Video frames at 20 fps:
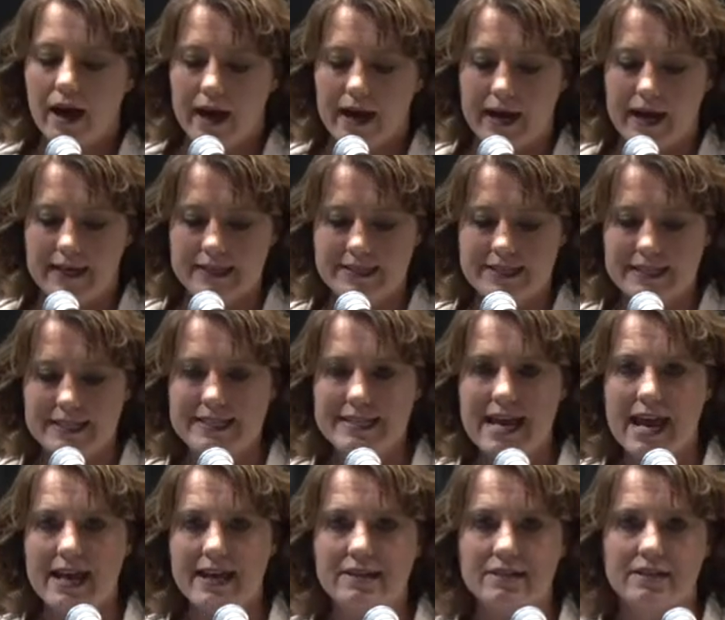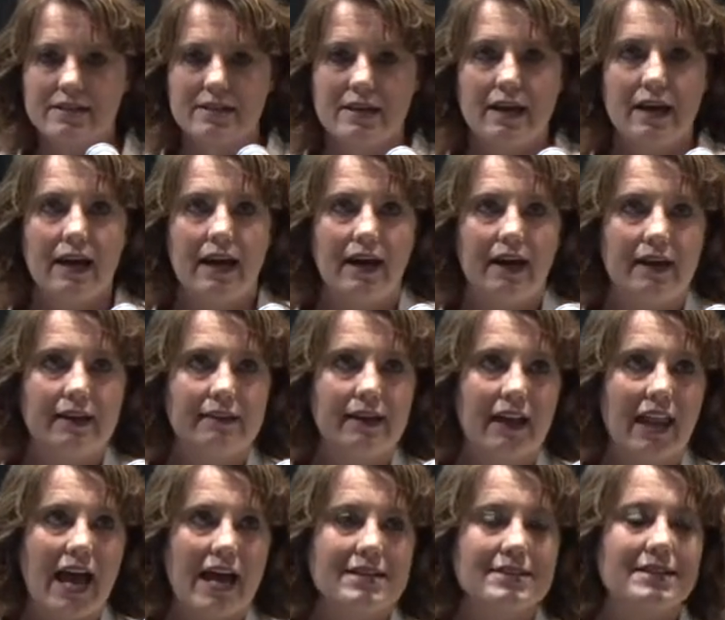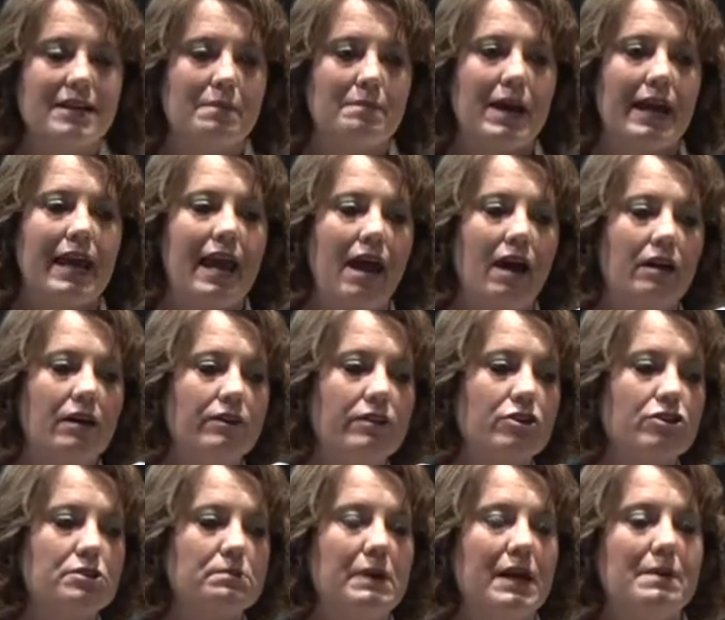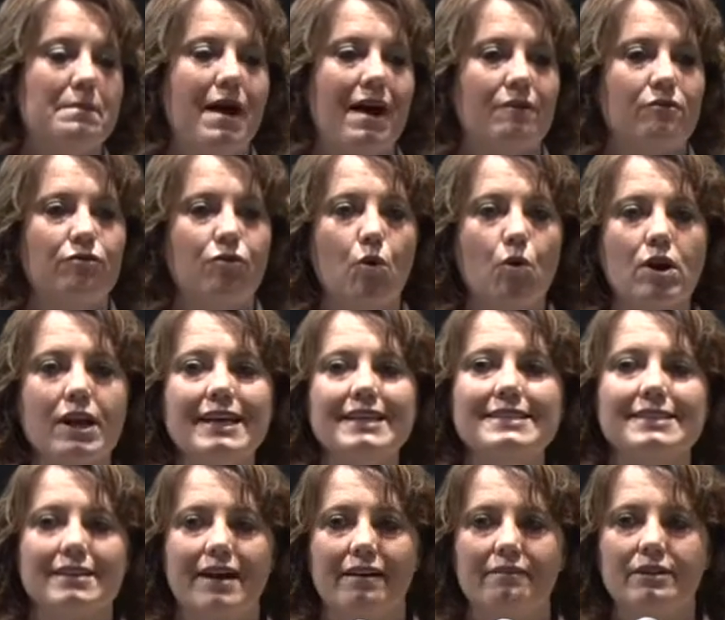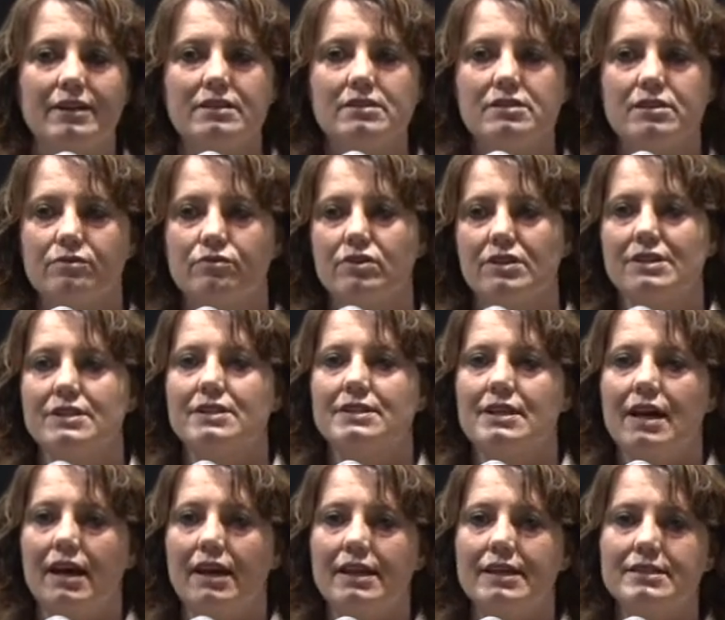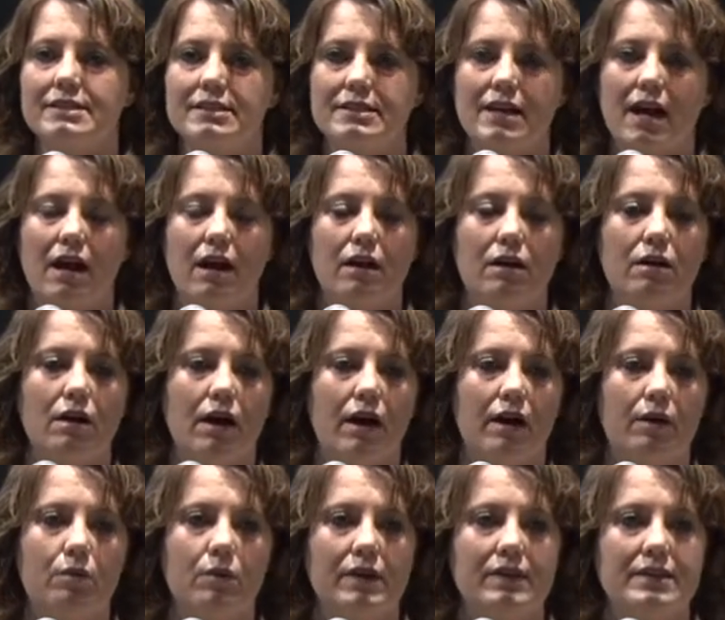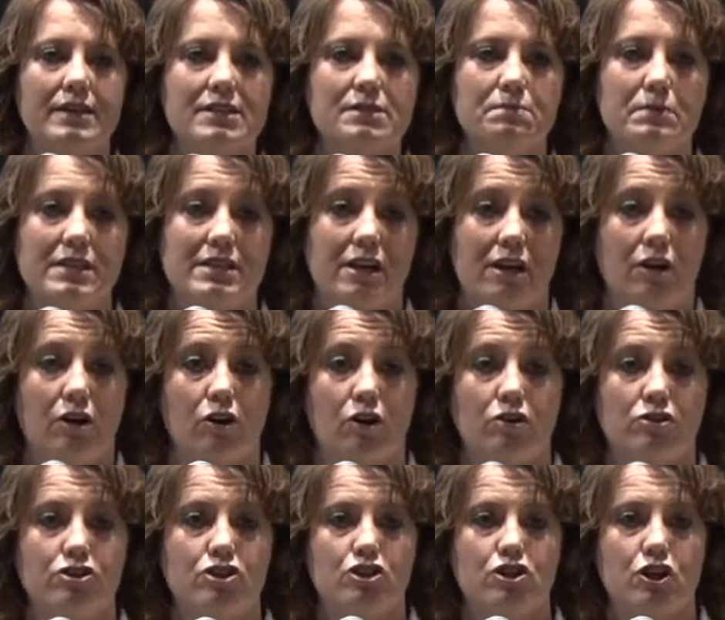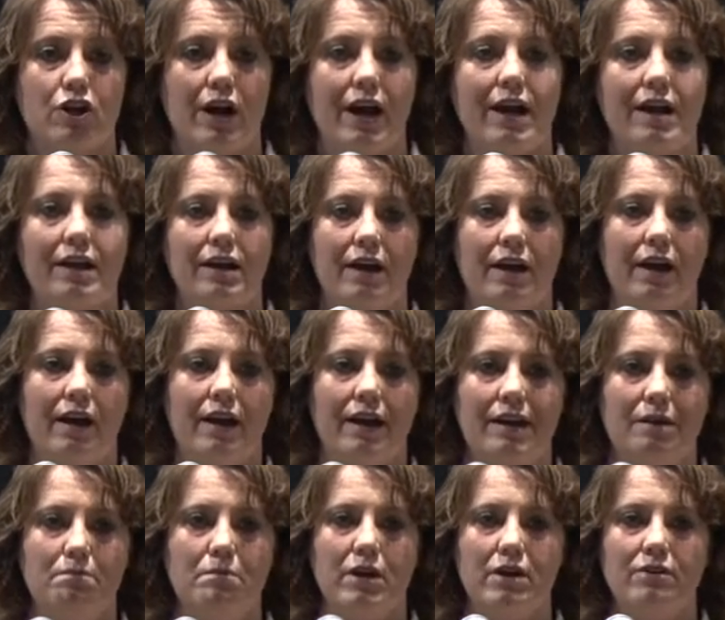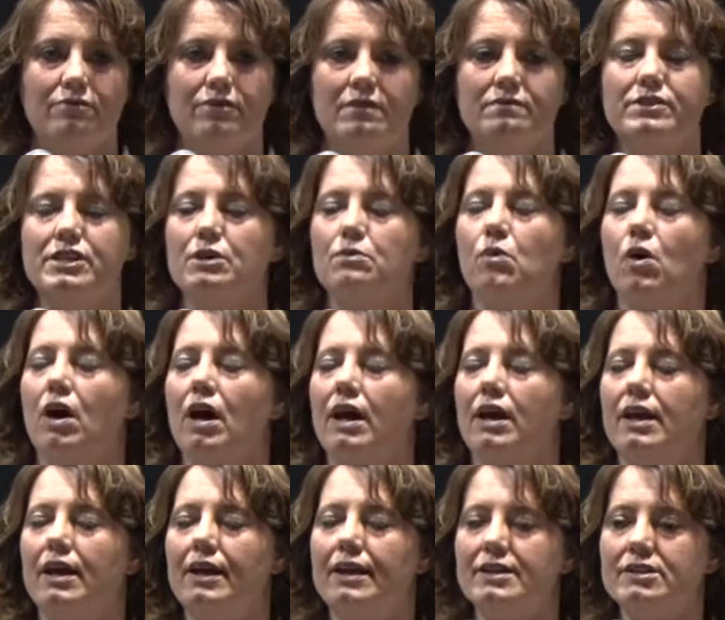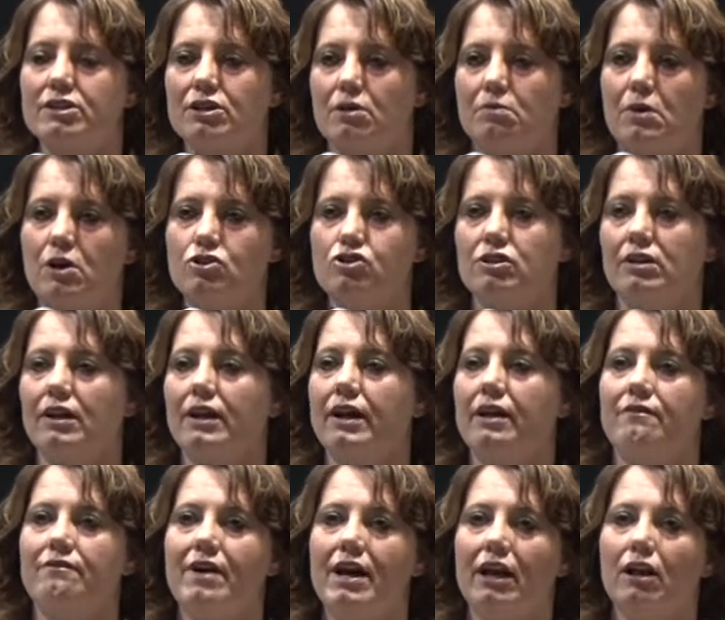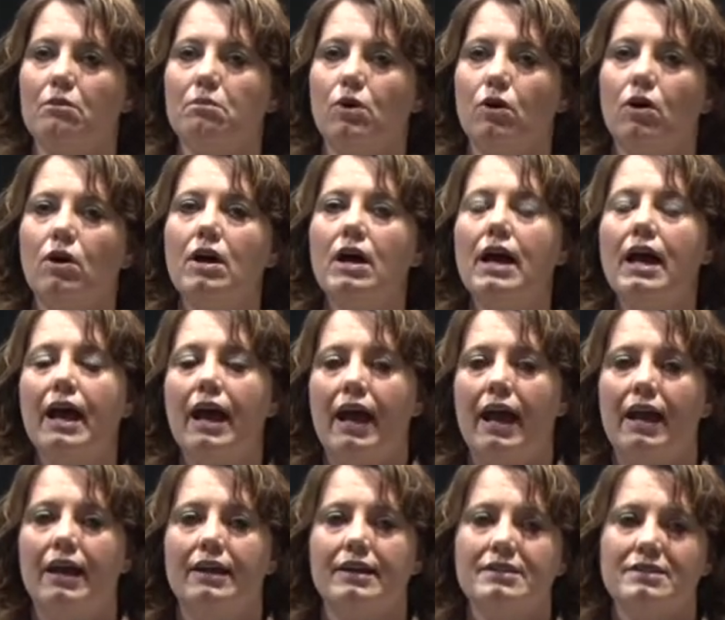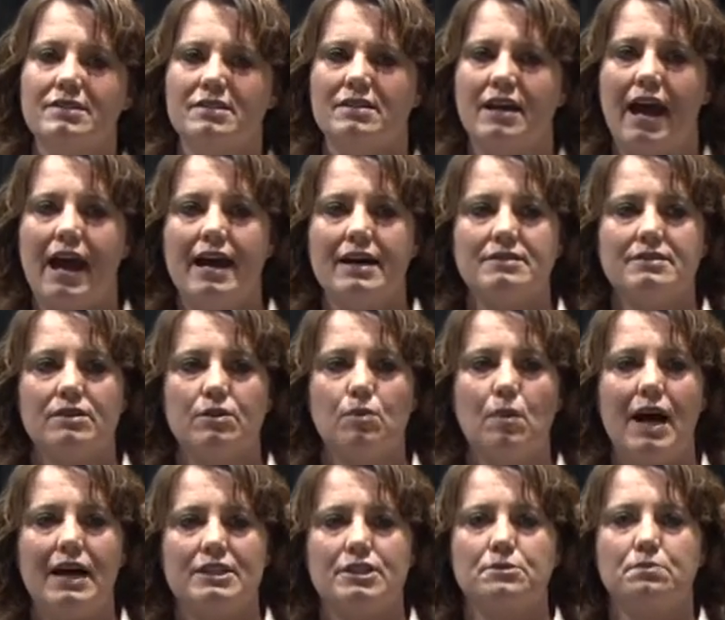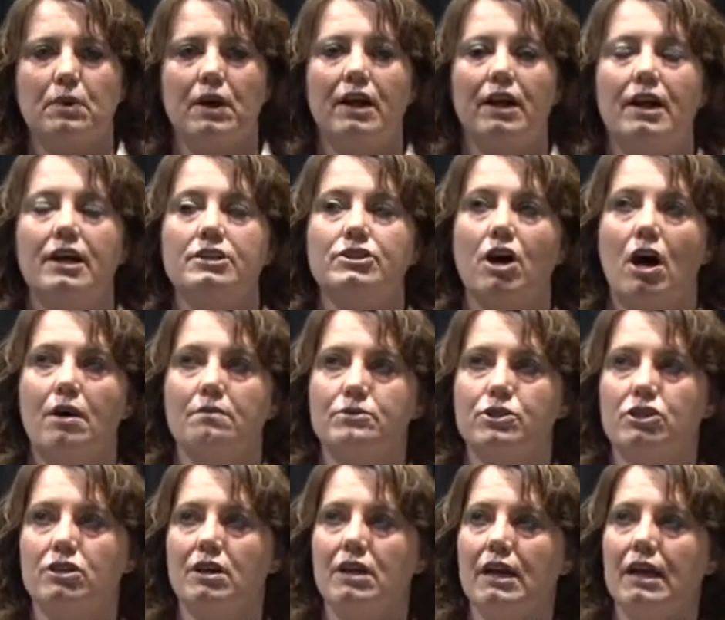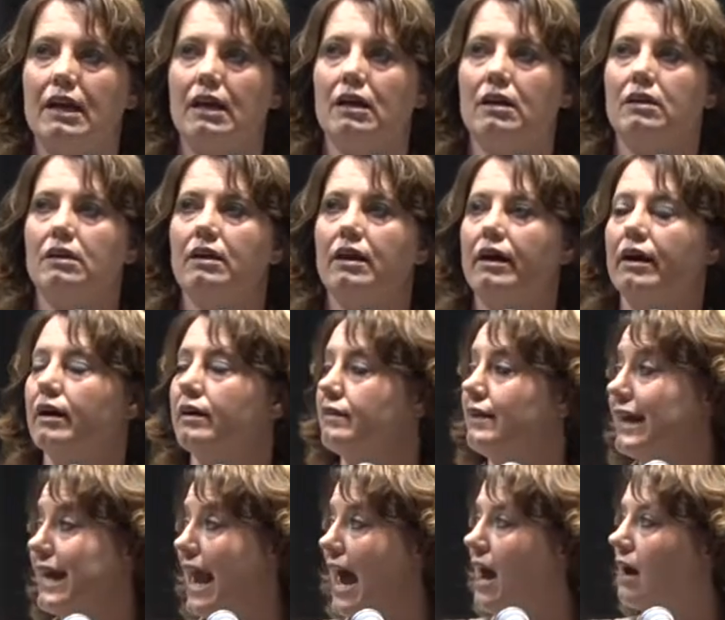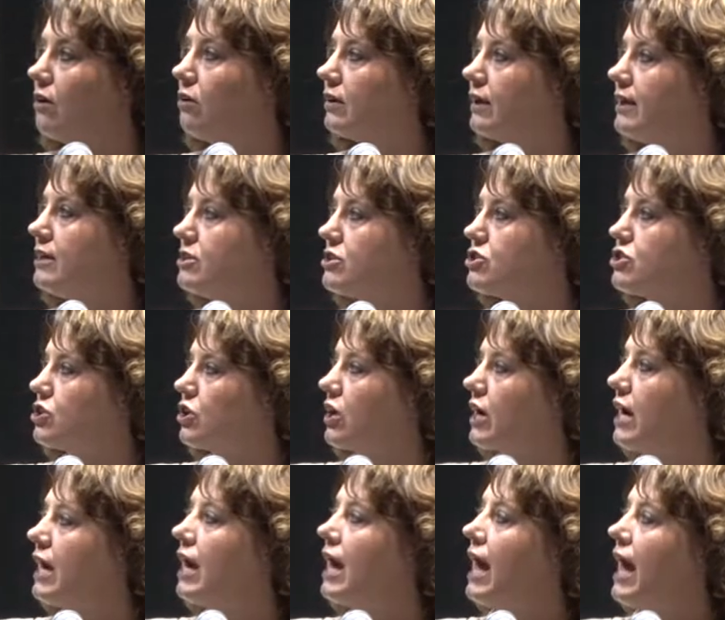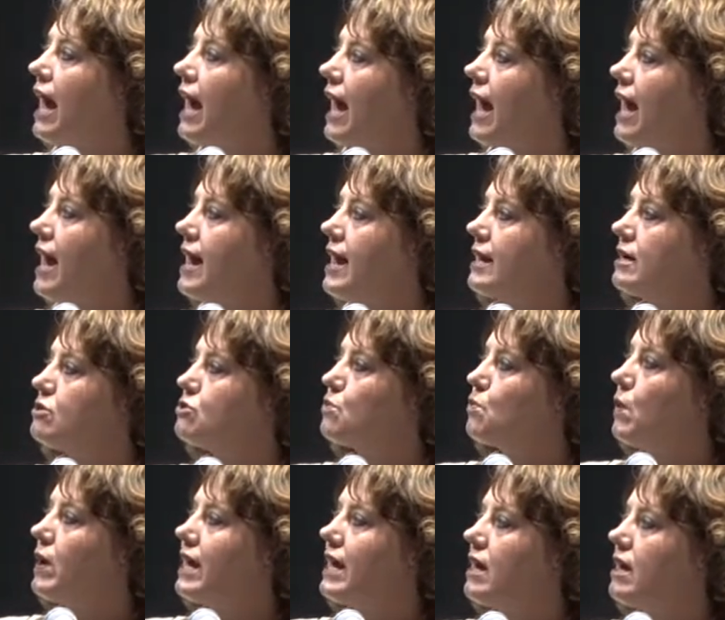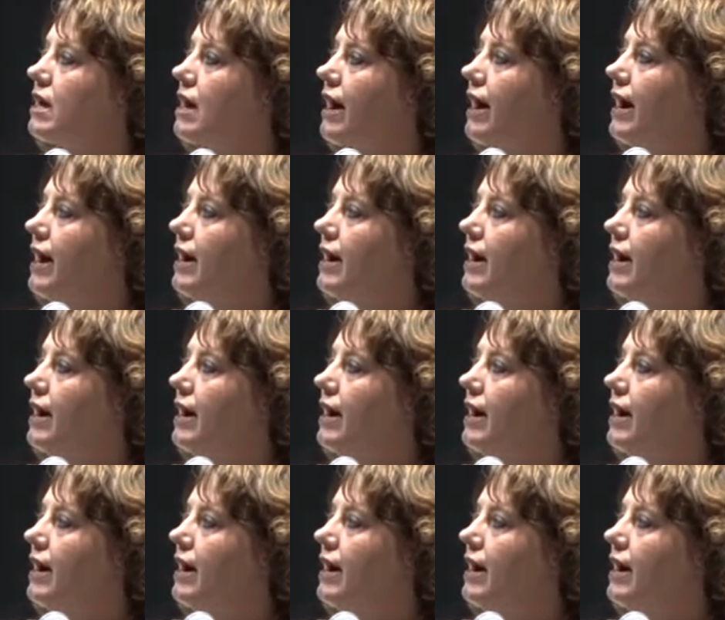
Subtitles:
To date, the last time I counted, there's been about 47 different studies done with this particular strain, MP51. It is commercially available, and it has a widespread adoption in the cattle industry. And we